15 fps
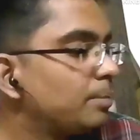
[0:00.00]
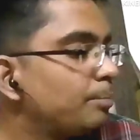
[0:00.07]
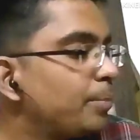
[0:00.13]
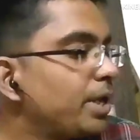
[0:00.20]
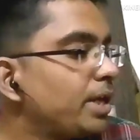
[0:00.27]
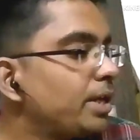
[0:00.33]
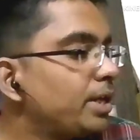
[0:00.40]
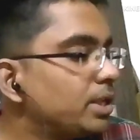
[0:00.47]

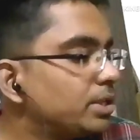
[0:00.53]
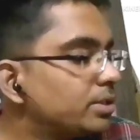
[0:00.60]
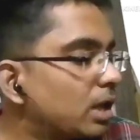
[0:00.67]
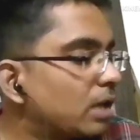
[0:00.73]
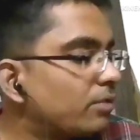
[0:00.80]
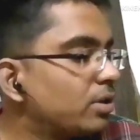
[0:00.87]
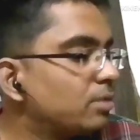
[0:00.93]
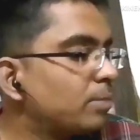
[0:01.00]
be
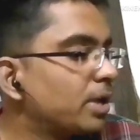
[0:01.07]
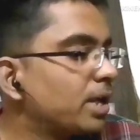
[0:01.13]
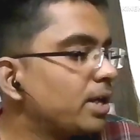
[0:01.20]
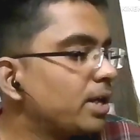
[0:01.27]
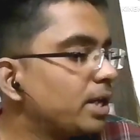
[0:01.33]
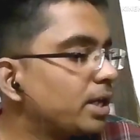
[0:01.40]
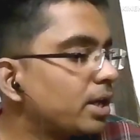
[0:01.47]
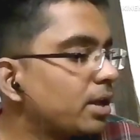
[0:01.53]
dissolved by a
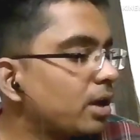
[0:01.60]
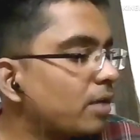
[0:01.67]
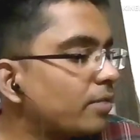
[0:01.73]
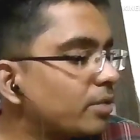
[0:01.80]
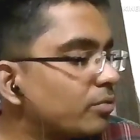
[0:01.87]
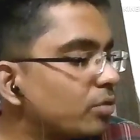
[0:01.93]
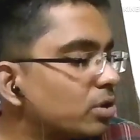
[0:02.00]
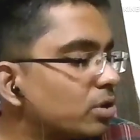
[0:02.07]
decree of
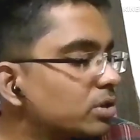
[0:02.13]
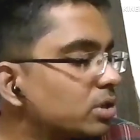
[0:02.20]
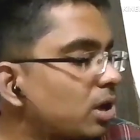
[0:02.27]
divorce